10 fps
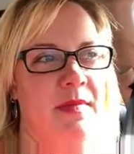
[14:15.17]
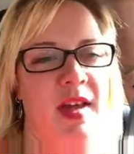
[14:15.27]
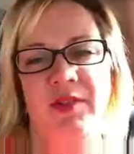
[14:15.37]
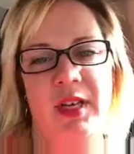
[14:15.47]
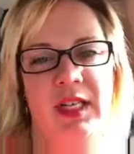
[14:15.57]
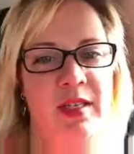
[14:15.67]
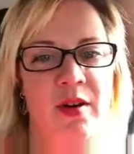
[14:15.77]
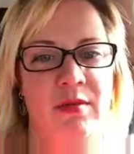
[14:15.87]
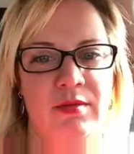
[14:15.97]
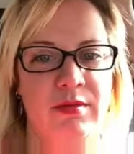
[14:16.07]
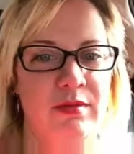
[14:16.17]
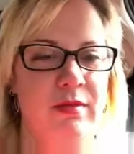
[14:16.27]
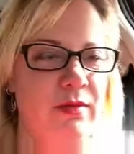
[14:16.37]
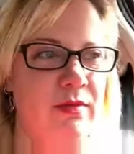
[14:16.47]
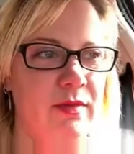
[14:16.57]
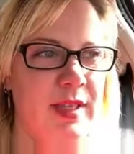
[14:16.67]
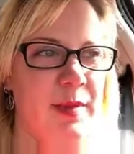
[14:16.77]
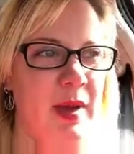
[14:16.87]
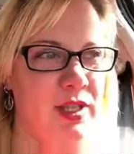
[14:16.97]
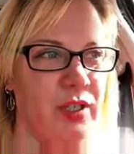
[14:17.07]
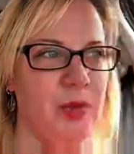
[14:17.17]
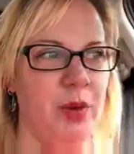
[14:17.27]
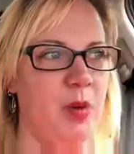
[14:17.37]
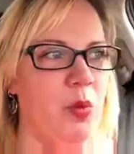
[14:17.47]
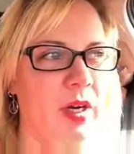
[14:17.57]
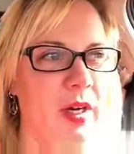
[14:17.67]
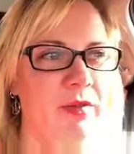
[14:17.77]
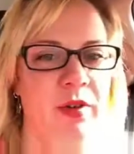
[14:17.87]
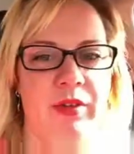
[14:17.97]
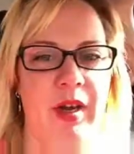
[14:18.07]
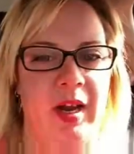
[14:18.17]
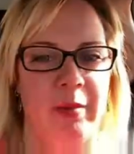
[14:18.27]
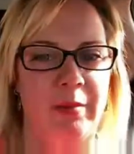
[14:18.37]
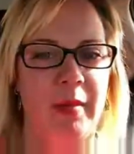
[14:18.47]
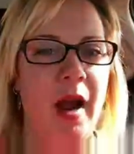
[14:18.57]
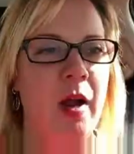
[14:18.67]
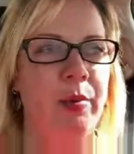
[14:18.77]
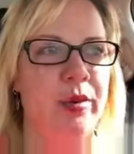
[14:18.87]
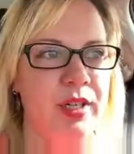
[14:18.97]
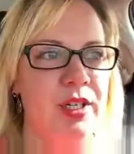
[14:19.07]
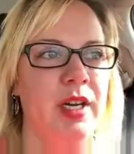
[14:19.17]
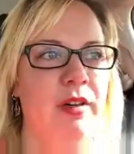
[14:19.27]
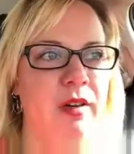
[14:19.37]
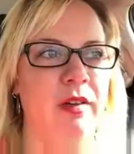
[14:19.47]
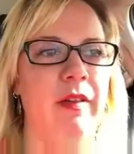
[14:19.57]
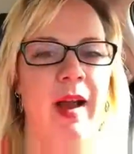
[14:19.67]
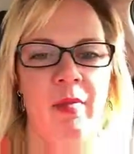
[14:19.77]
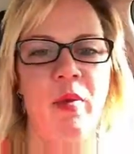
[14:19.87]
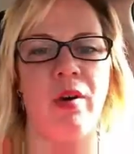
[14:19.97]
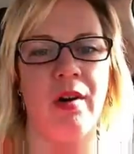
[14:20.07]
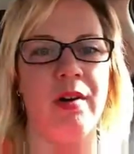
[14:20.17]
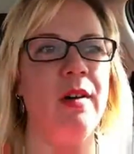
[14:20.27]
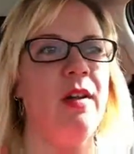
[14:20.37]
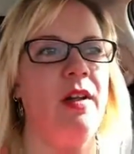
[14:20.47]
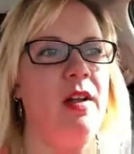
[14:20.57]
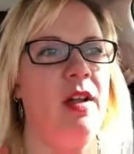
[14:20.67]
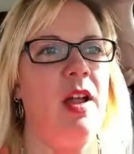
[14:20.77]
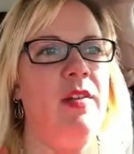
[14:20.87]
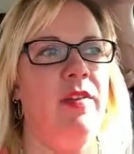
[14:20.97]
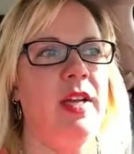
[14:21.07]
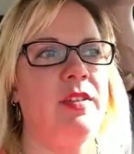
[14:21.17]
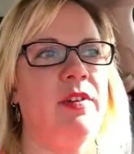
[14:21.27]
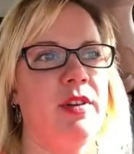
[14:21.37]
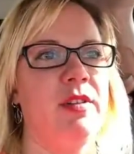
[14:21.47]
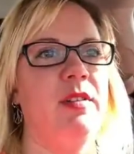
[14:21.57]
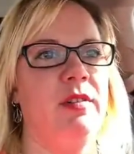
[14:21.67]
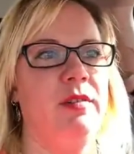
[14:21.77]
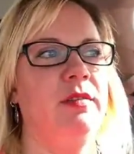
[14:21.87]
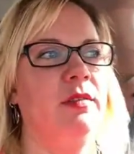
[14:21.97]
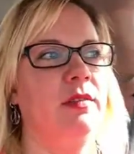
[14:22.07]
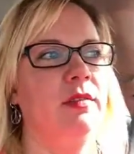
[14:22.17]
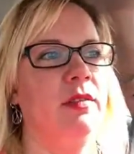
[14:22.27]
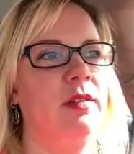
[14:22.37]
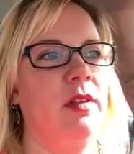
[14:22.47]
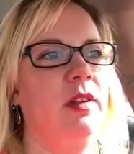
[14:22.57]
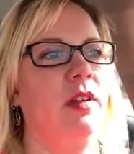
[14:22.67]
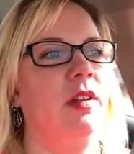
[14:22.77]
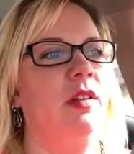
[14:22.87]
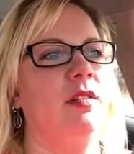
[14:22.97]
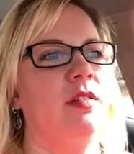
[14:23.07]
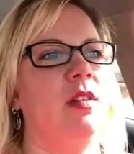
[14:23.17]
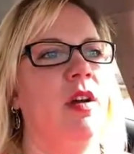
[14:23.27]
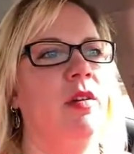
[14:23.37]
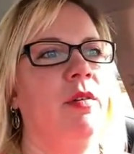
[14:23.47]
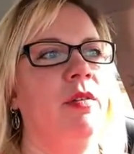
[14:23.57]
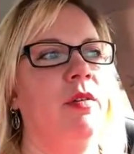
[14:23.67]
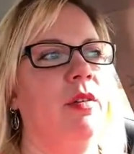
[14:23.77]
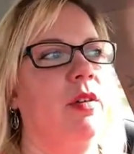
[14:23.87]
I really don't. Especially when I'm working full time. I appreciate her a lot more. And vice versa. So,